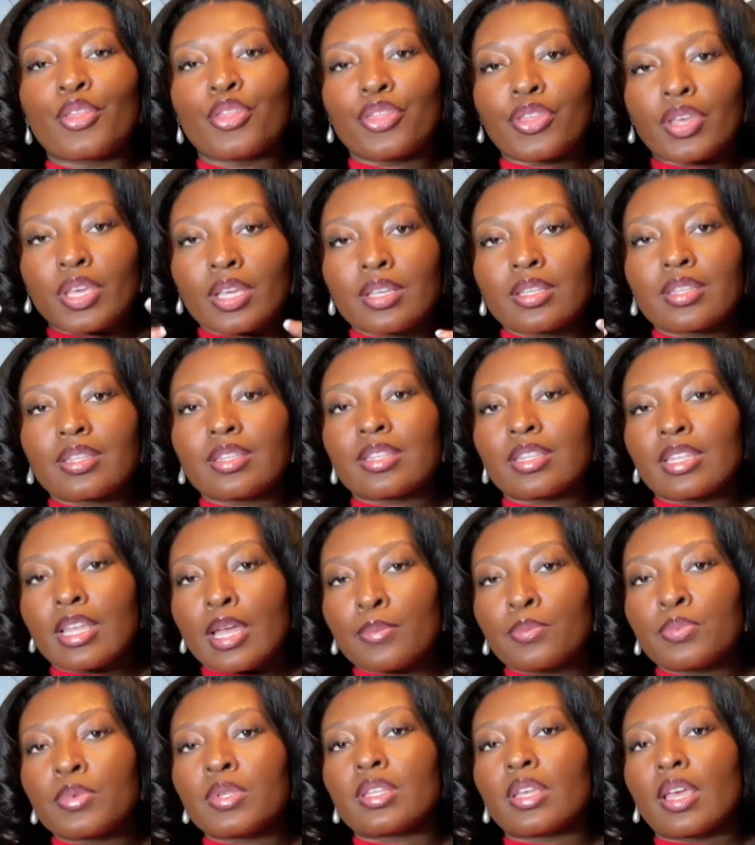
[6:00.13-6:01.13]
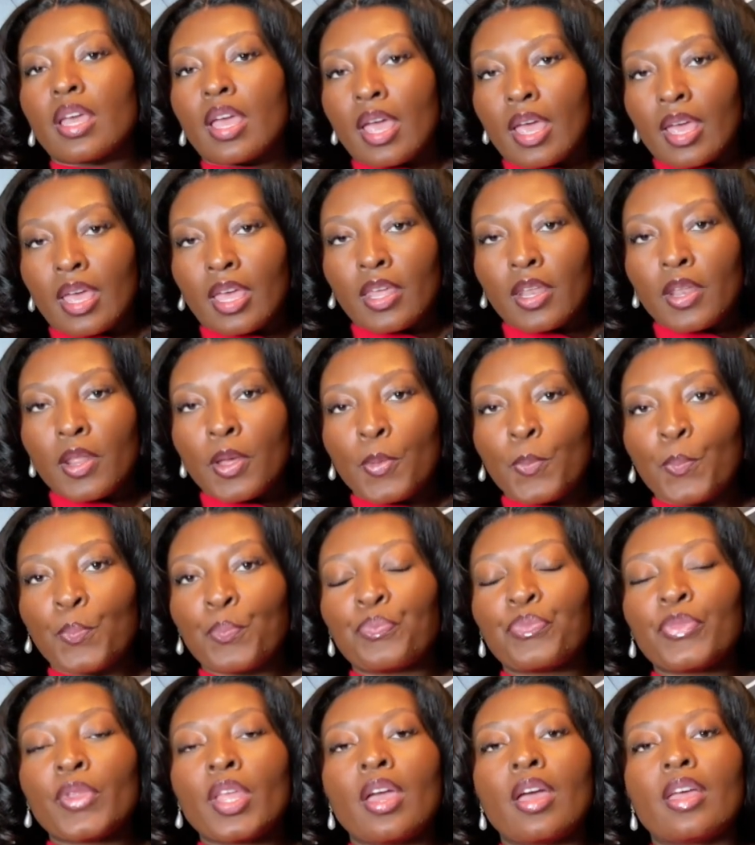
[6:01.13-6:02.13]
thinks steps ahead,
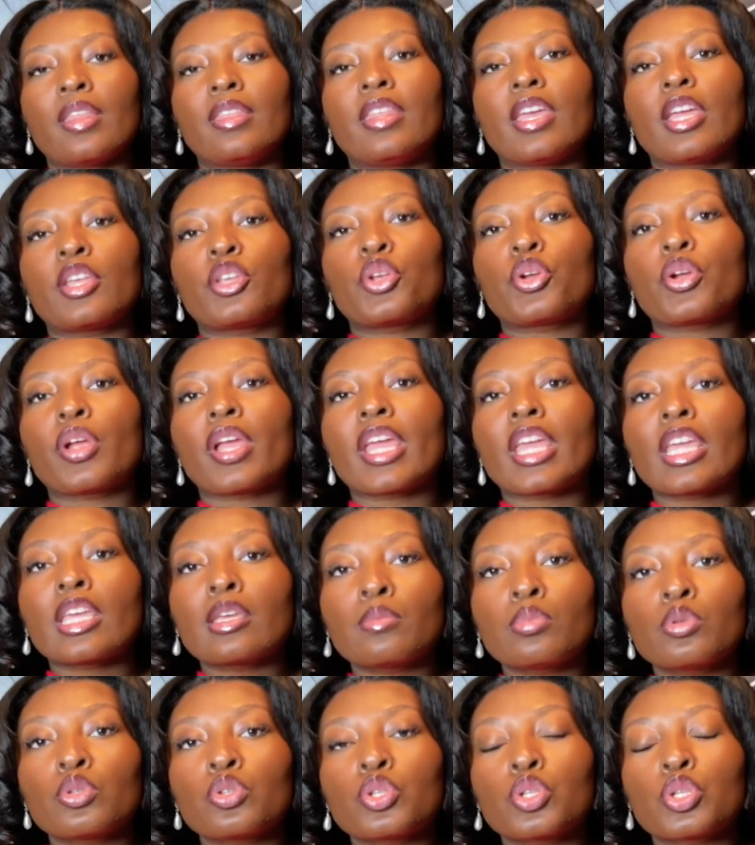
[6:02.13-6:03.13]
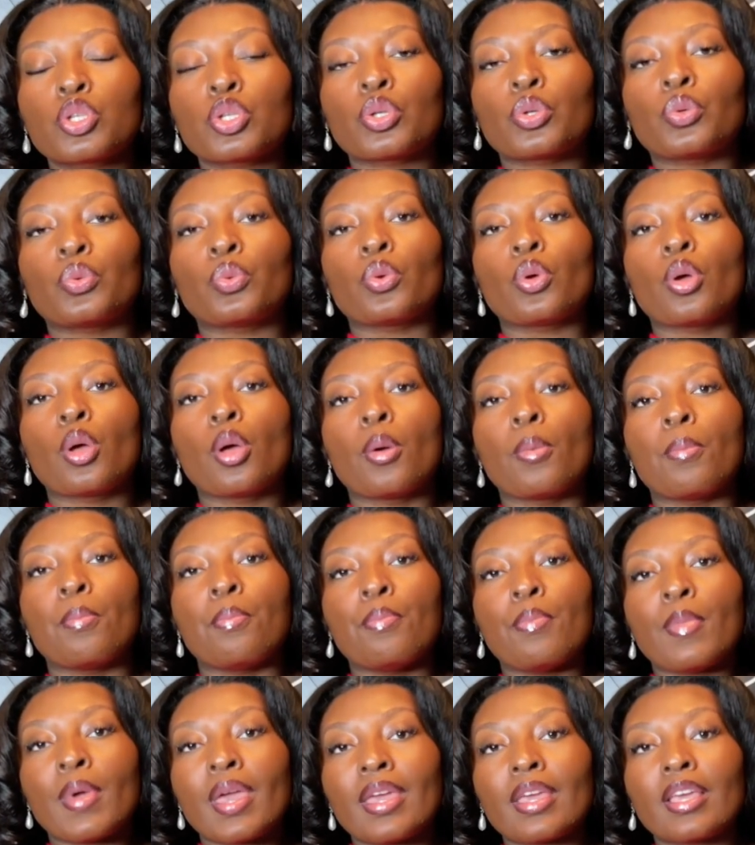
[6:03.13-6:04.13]
then you're able to
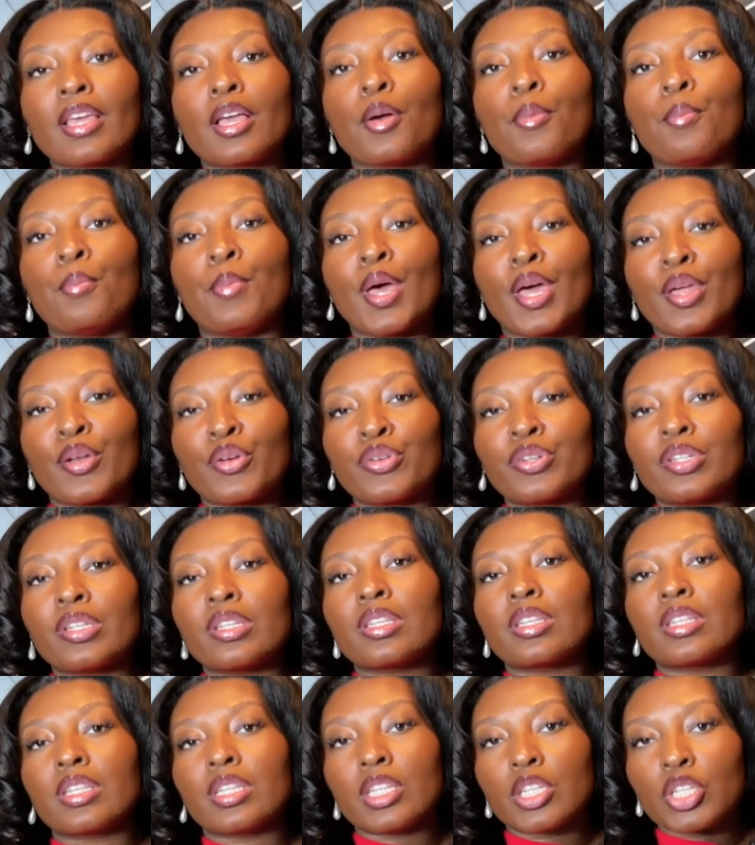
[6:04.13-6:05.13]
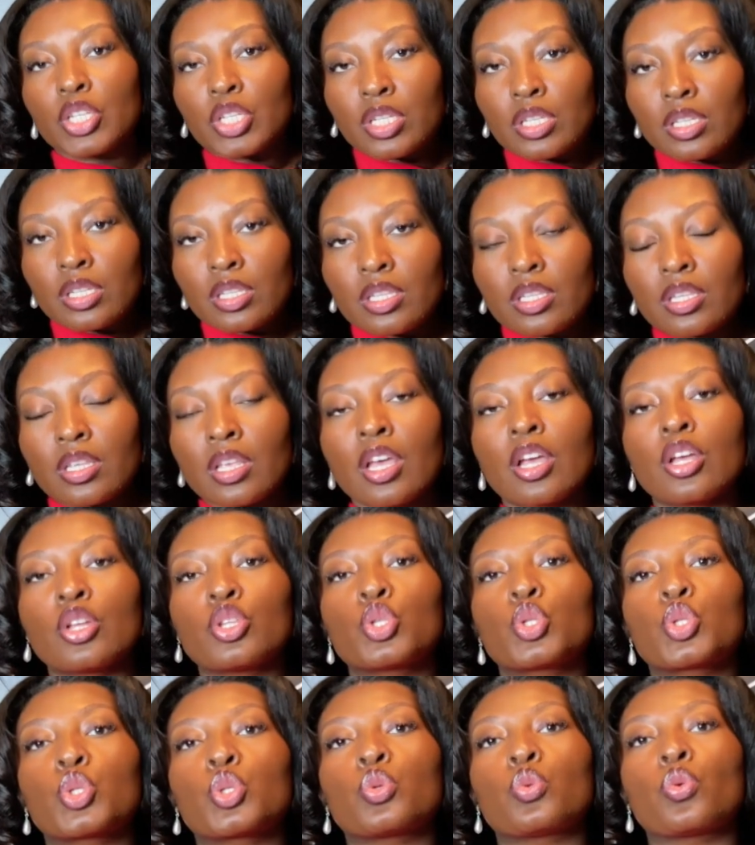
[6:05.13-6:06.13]
make better decisions
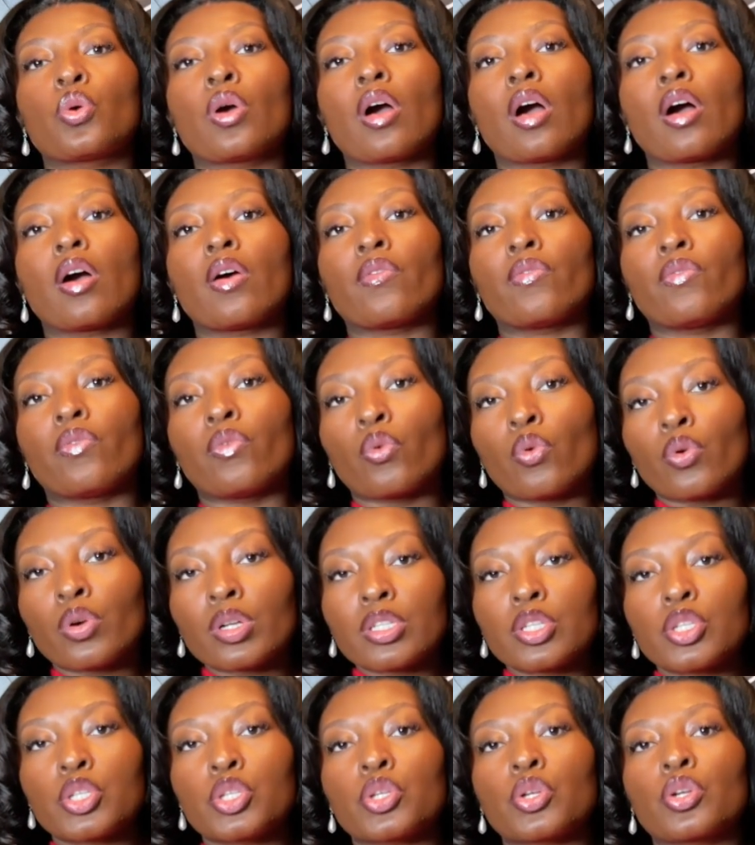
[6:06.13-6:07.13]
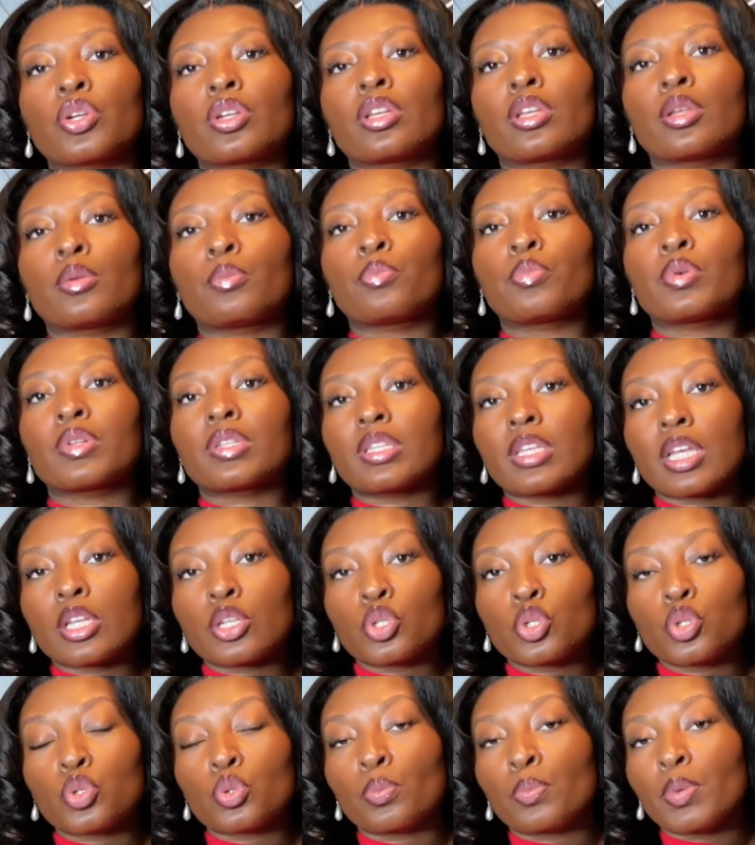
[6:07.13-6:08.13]
to avoid certain
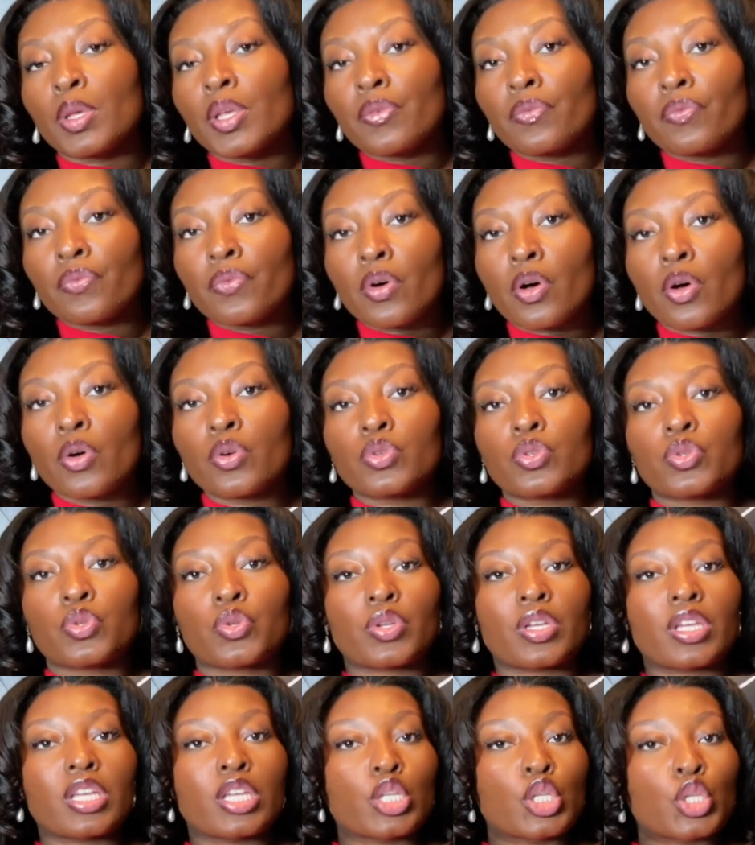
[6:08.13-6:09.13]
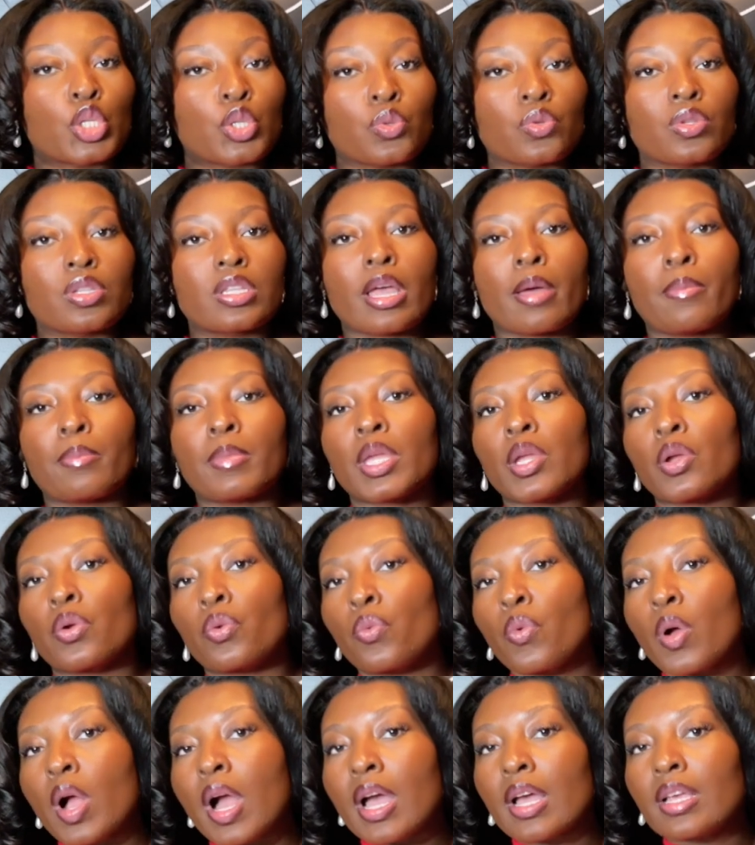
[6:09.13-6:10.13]
potential pitfalls or issues that may
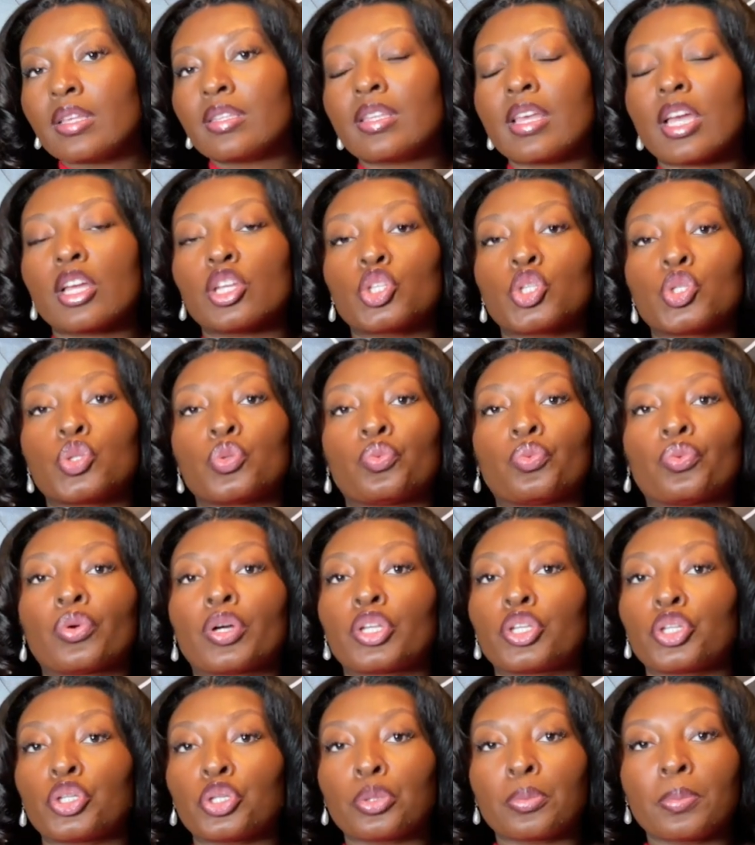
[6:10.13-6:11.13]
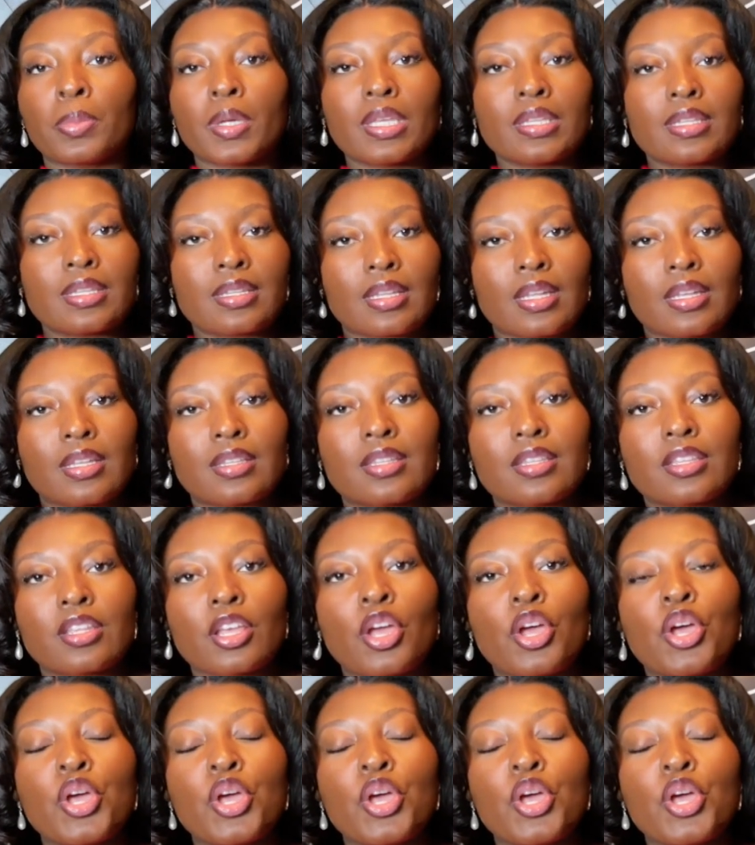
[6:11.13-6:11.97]
arise as you run your business.